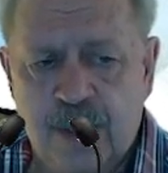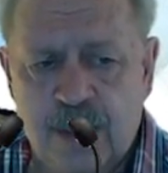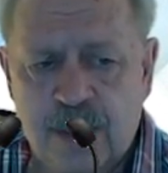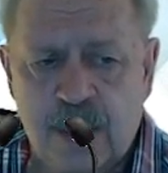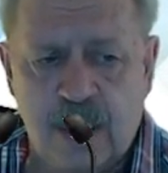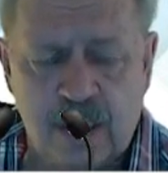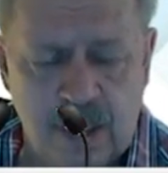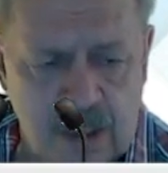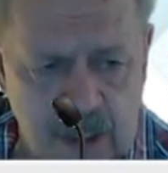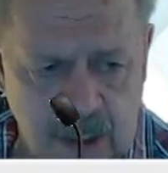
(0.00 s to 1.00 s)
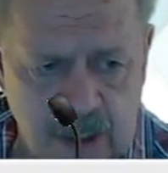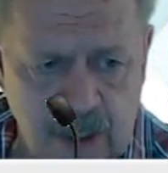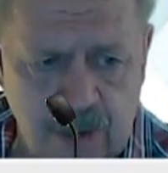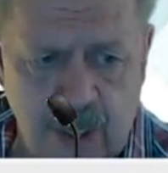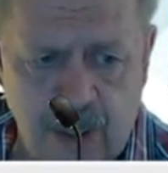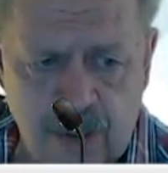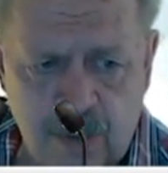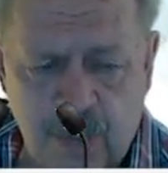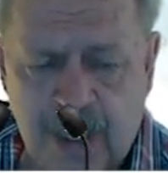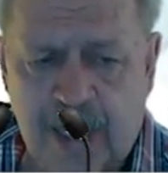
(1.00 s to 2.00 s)

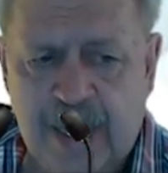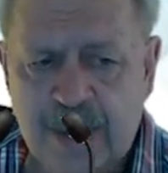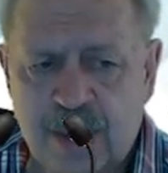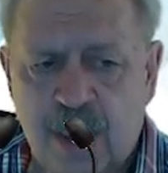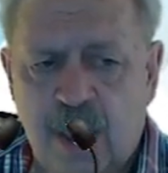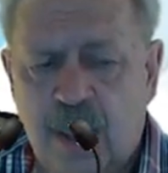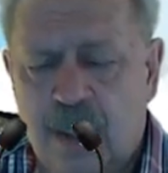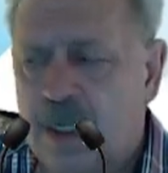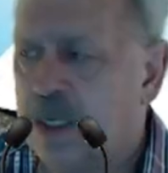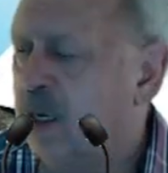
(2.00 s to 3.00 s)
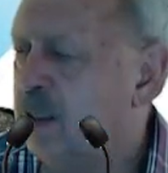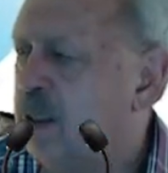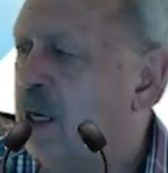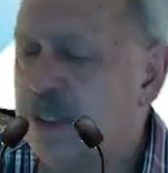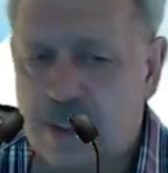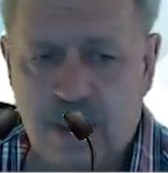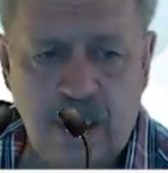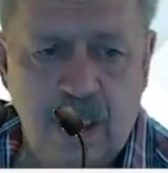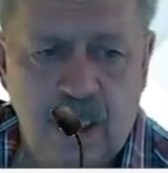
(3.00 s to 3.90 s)
660,000 but less than 990,